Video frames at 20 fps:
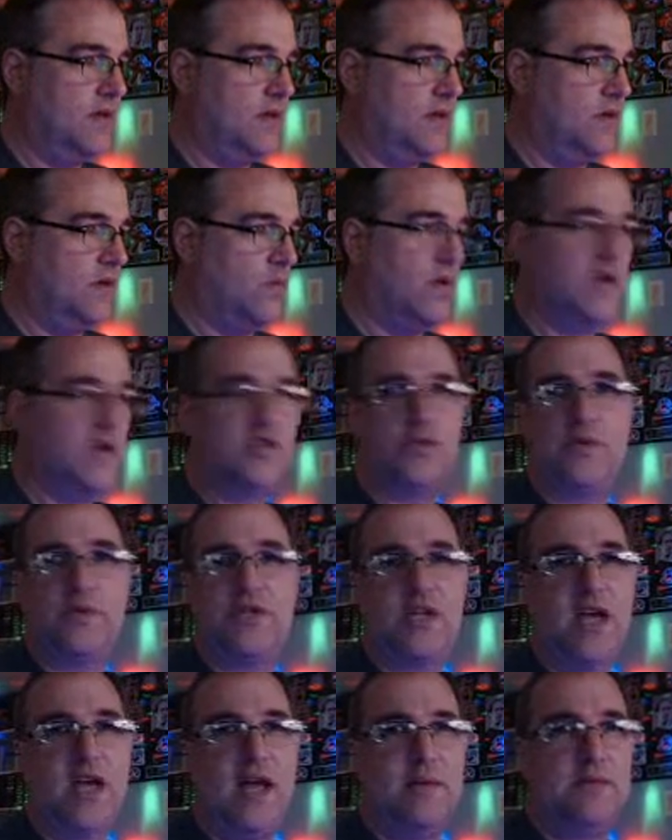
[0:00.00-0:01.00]
When I
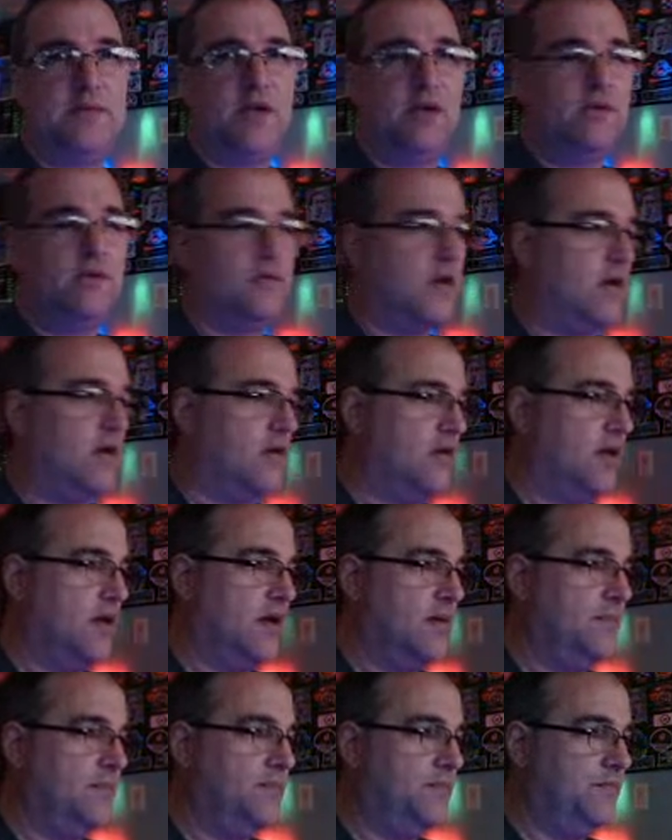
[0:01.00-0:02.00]
switch games, I'll have to change
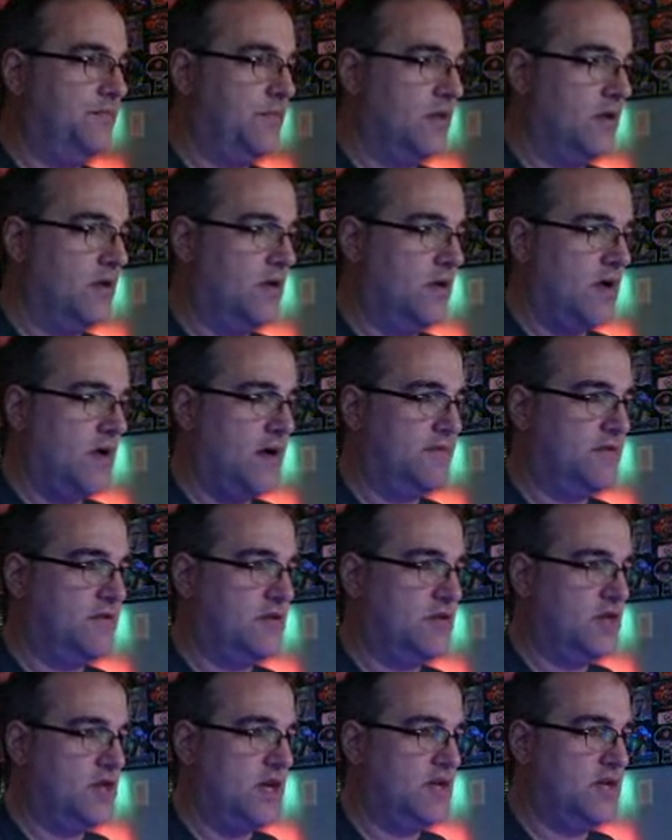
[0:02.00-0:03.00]

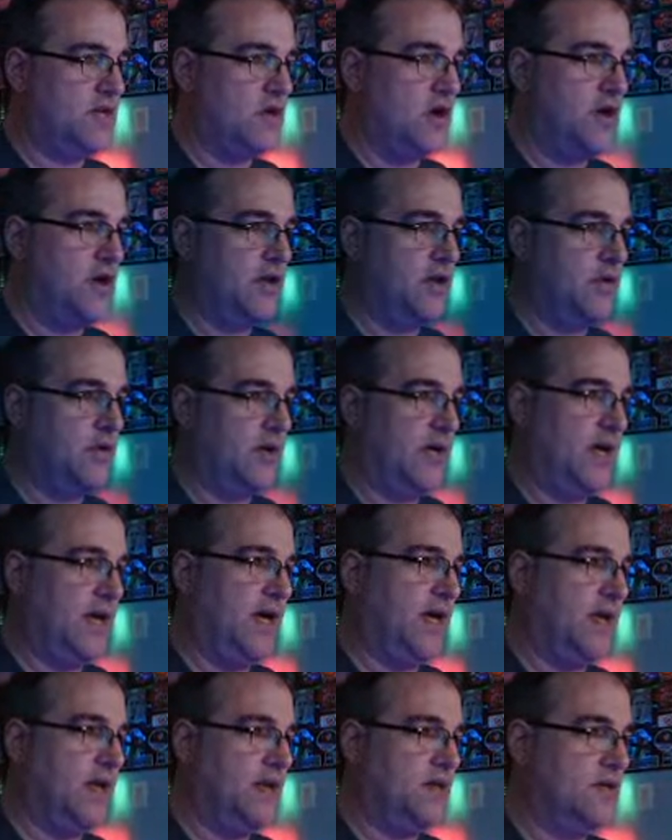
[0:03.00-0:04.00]
the audio
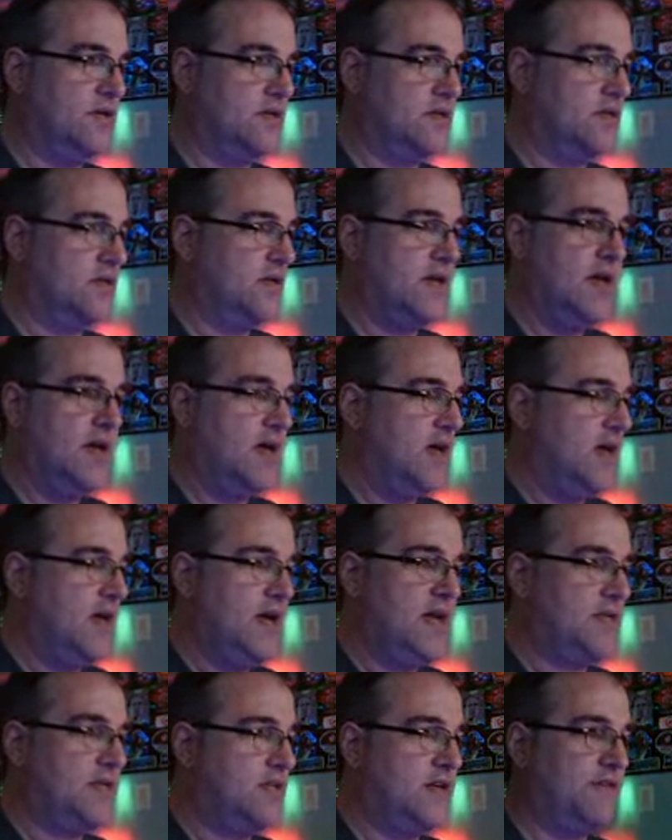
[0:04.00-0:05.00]
again.
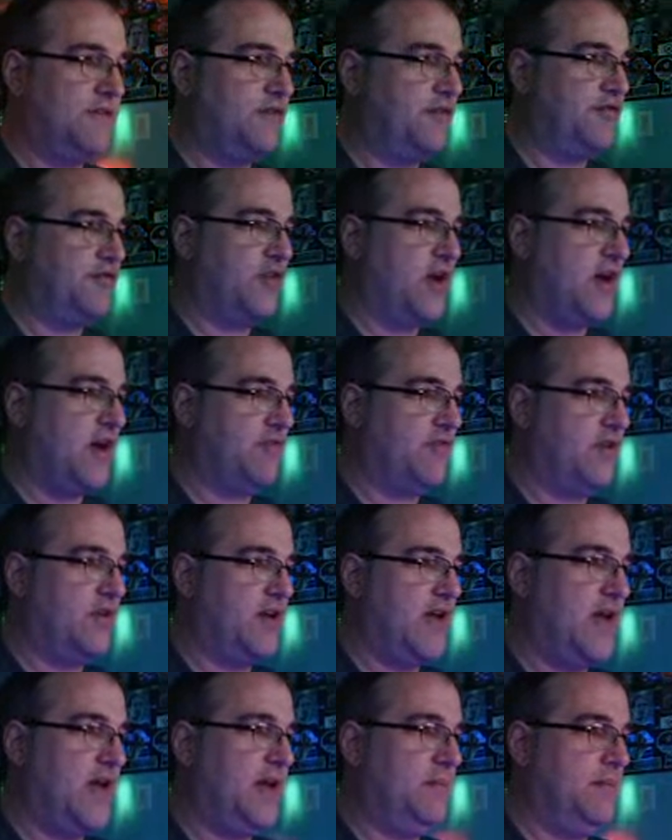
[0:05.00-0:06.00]
It's different for every
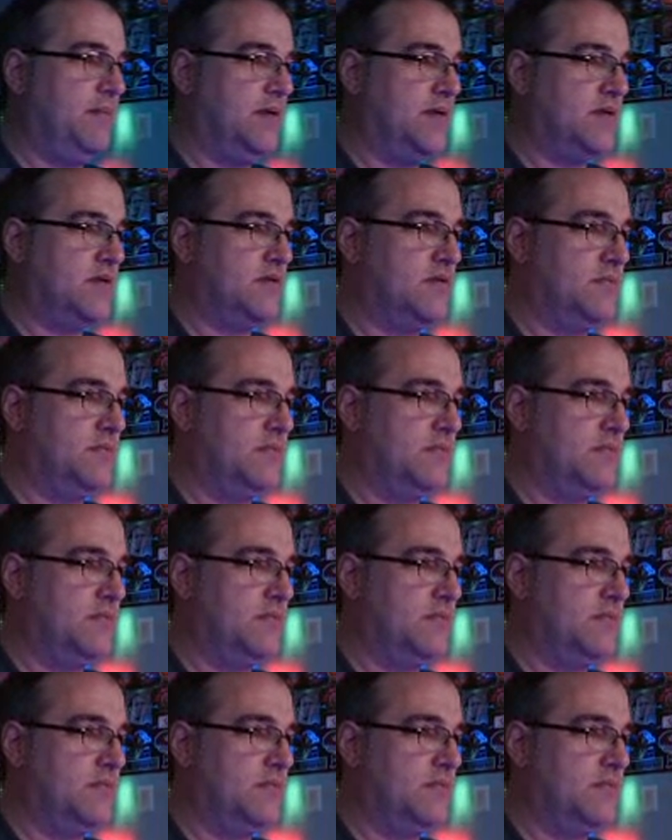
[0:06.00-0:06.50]
game. It's not right.